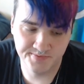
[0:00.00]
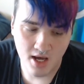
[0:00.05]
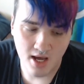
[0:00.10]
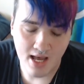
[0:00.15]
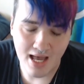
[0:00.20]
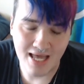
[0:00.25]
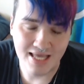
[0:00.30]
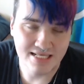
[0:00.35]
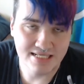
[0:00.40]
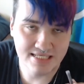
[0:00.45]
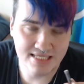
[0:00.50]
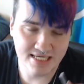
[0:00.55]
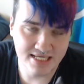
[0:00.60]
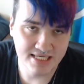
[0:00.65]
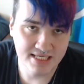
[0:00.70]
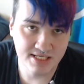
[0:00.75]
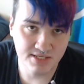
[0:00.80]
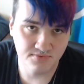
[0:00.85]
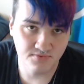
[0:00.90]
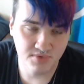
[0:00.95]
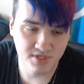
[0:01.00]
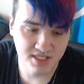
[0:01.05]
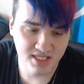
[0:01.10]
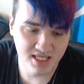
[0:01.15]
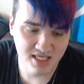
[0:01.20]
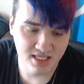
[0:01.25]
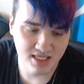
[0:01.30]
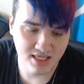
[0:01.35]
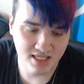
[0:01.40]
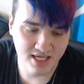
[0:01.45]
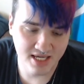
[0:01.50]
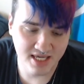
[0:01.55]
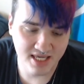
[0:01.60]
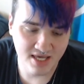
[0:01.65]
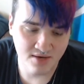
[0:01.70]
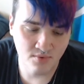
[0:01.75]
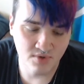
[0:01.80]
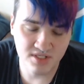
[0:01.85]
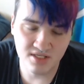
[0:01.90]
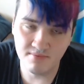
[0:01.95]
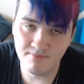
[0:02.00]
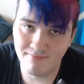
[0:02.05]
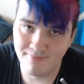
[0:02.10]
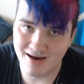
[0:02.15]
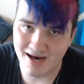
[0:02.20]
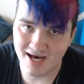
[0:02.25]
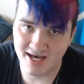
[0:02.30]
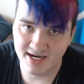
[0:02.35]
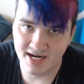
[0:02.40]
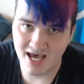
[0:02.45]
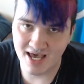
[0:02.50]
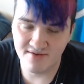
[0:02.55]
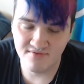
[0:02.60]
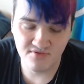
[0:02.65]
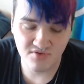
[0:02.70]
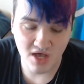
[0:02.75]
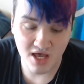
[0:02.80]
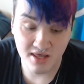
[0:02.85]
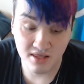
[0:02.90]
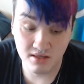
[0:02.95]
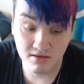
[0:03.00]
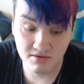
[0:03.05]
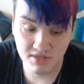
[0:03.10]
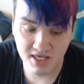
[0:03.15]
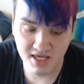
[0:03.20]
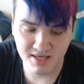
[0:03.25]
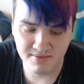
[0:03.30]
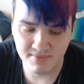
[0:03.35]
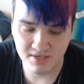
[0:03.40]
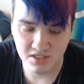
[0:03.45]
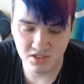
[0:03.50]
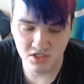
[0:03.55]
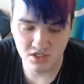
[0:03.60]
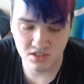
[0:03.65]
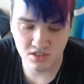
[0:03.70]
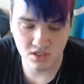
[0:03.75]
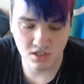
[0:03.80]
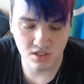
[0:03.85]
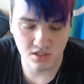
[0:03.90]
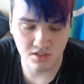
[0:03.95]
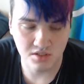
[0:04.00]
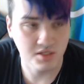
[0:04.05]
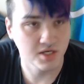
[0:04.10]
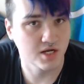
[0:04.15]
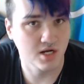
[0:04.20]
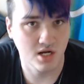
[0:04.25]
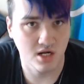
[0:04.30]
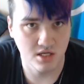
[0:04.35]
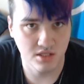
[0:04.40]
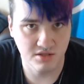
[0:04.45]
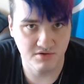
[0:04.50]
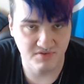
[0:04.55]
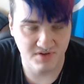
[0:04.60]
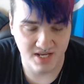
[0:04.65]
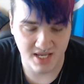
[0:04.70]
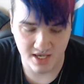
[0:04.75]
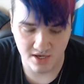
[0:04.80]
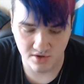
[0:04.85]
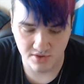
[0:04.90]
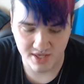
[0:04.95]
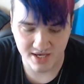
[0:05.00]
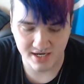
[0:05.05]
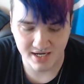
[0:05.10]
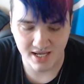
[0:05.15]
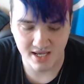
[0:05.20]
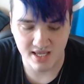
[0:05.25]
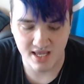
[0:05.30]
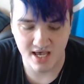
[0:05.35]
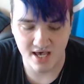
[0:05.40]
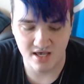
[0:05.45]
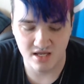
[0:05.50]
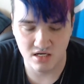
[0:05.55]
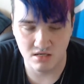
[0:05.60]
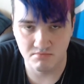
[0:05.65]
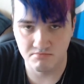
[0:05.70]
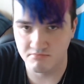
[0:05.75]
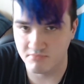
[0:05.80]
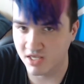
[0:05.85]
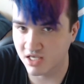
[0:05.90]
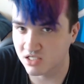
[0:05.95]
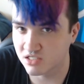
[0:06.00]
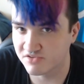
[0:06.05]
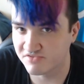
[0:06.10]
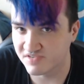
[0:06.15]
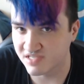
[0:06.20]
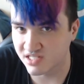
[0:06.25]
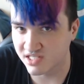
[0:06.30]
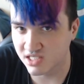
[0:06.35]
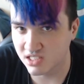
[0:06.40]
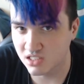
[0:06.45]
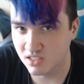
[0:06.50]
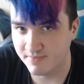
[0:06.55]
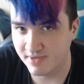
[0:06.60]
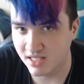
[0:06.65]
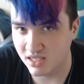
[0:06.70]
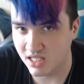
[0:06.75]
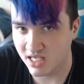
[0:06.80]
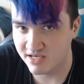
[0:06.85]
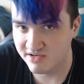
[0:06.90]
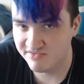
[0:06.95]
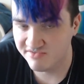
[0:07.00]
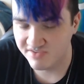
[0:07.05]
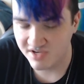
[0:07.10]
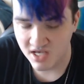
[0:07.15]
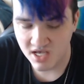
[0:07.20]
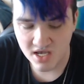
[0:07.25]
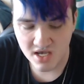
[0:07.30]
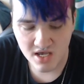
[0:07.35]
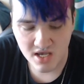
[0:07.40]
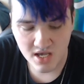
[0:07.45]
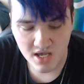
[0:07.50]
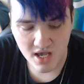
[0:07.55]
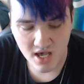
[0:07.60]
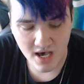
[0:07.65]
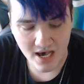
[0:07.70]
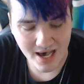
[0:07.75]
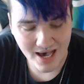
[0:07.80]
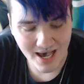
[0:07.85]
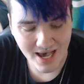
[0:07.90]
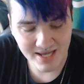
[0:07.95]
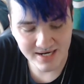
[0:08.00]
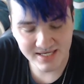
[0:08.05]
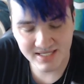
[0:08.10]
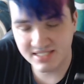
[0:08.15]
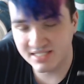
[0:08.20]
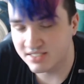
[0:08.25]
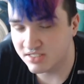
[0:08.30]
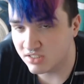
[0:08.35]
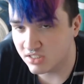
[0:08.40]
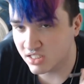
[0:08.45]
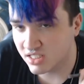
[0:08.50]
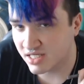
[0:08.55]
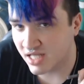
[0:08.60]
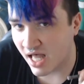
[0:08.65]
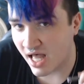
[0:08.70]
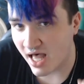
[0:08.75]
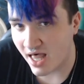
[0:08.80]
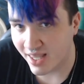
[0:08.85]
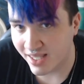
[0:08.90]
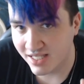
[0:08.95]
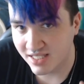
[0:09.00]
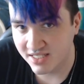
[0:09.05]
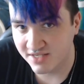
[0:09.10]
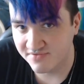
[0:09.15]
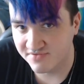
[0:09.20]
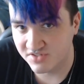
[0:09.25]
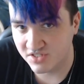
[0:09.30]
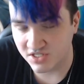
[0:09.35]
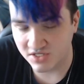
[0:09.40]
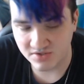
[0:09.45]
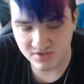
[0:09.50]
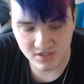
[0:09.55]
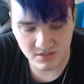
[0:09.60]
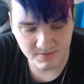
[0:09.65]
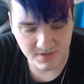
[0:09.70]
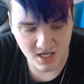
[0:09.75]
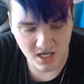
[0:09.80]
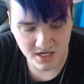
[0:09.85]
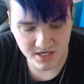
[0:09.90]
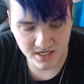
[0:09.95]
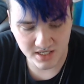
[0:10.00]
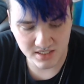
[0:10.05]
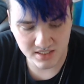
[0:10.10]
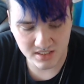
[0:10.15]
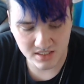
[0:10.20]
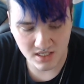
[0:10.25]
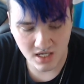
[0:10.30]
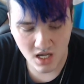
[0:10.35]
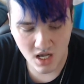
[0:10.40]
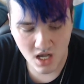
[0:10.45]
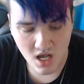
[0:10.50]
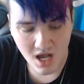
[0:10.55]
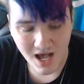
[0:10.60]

I didn't really like, it wasn't bad. I think I mentioned earlier in the video that I had mixed feelings about Love, and I still kind of do, to be honest.